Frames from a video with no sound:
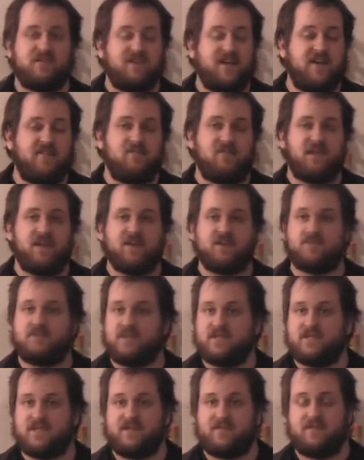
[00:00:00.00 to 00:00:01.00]
5 players
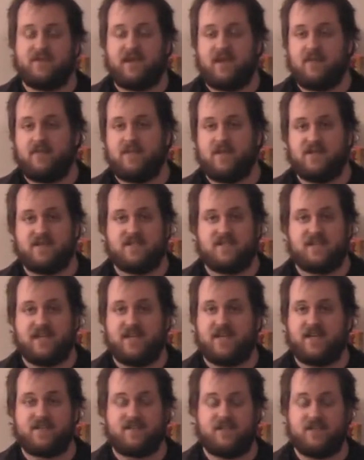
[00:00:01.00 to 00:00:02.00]
plays a different game than
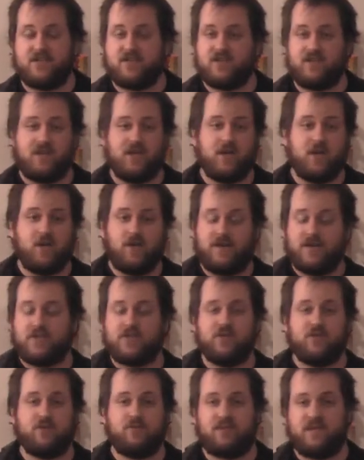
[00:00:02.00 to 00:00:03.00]
6, and
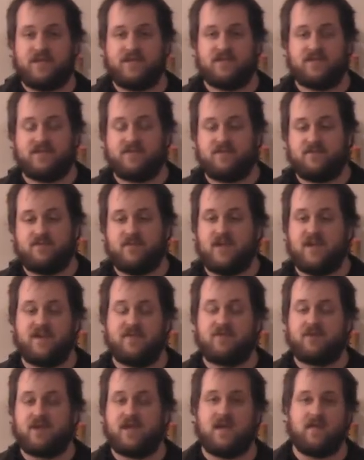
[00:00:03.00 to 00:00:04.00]
2 plays a
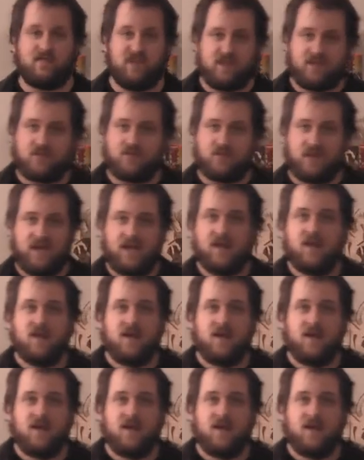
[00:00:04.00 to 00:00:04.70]
different game than 3.